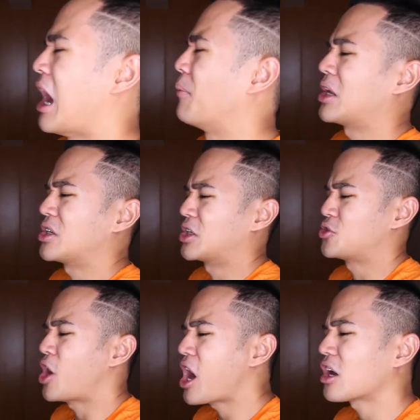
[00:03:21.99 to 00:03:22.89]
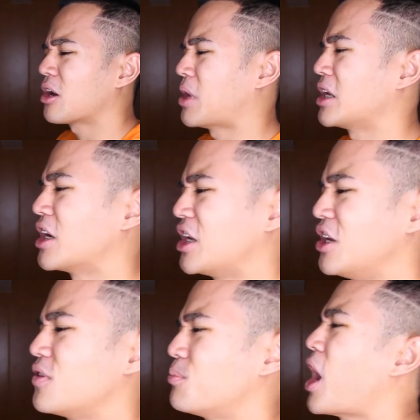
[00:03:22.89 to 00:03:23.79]
I'm not gonna talk. I'm not gonna
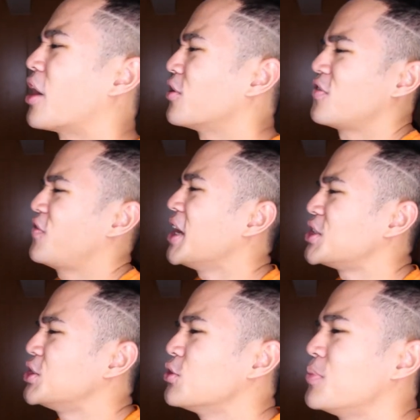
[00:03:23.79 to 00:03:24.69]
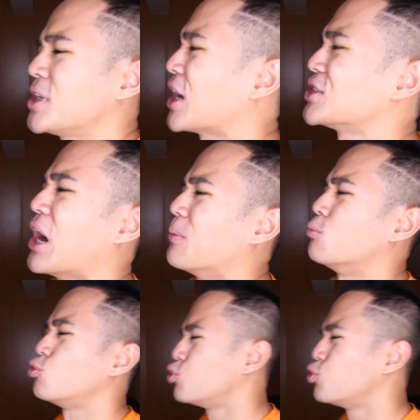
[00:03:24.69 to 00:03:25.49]
even bother to face you because I'm